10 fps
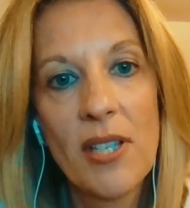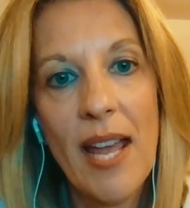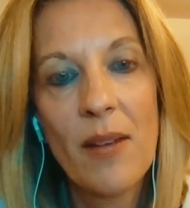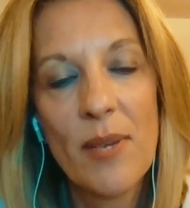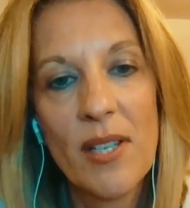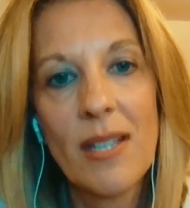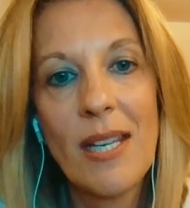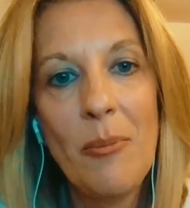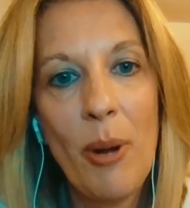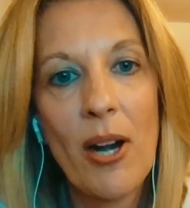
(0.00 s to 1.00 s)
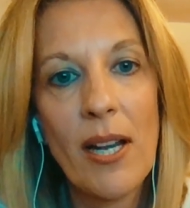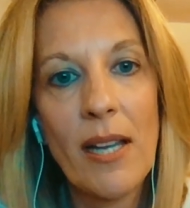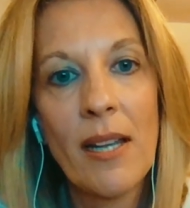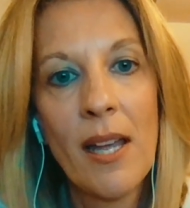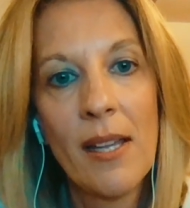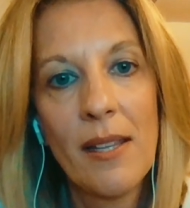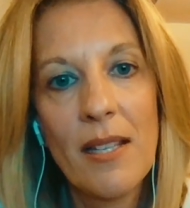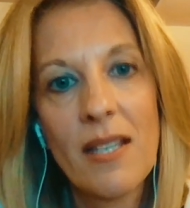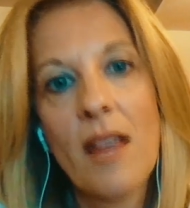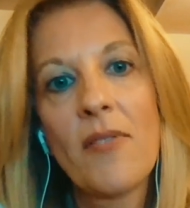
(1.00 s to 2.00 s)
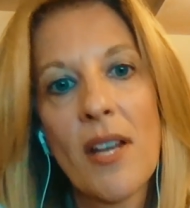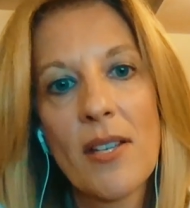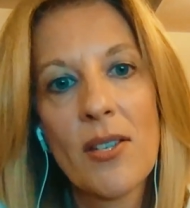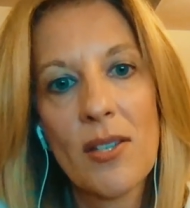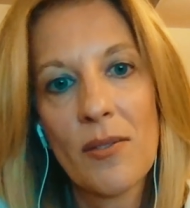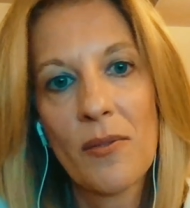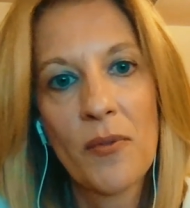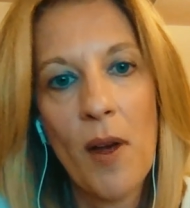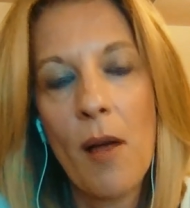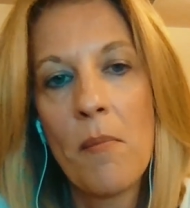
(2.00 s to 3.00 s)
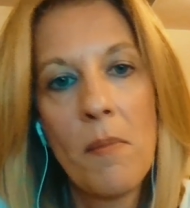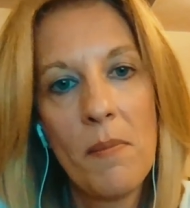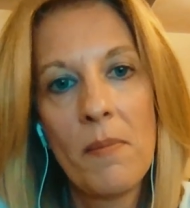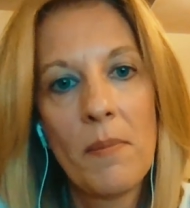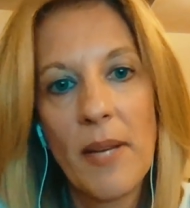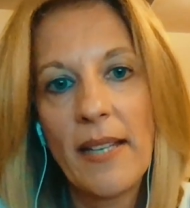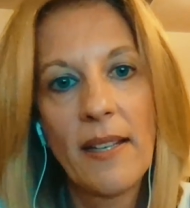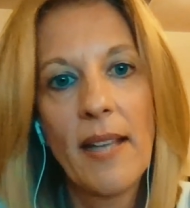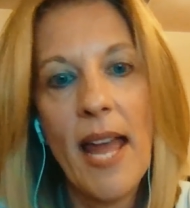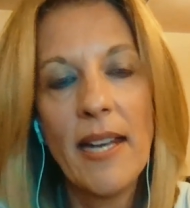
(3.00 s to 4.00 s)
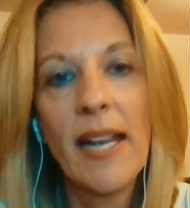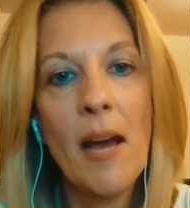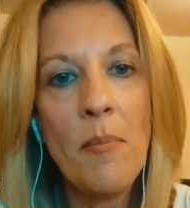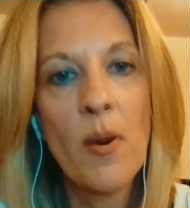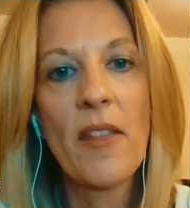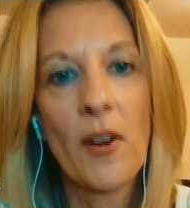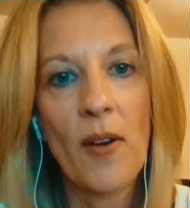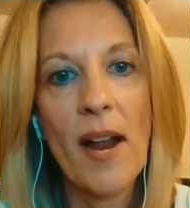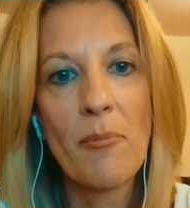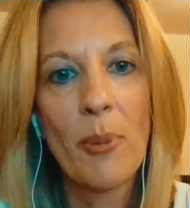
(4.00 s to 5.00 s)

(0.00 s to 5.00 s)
say it was the Tea Party that saved us from ending up with a grand